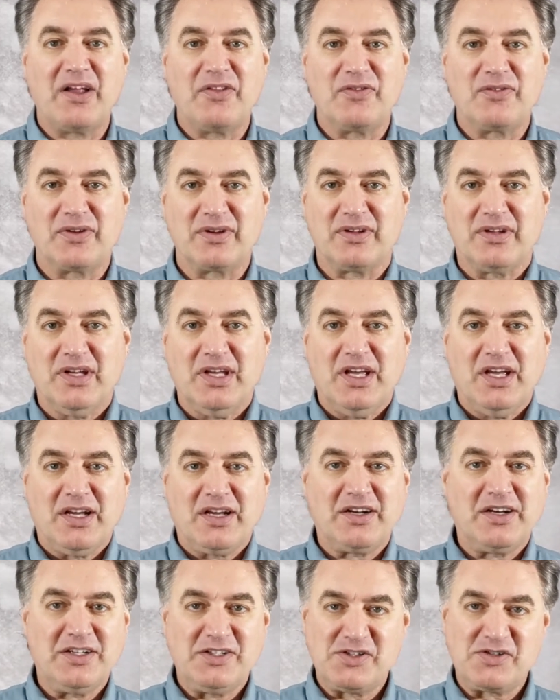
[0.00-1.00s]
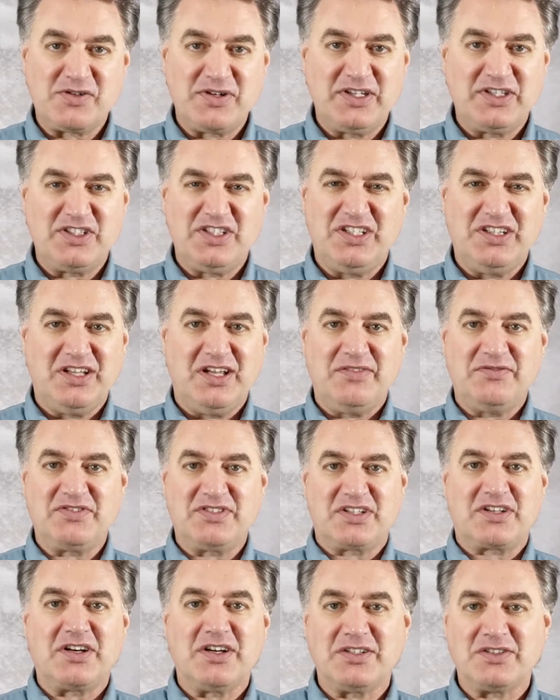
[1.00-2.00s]
out in the country. She
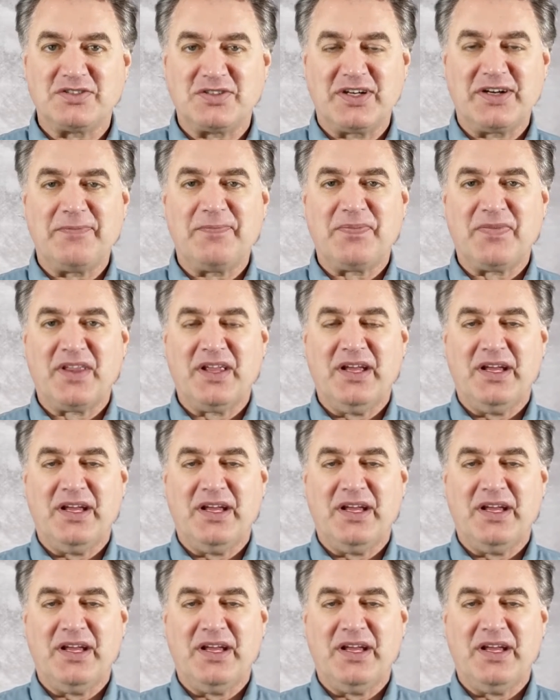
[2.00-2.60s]
loves the country.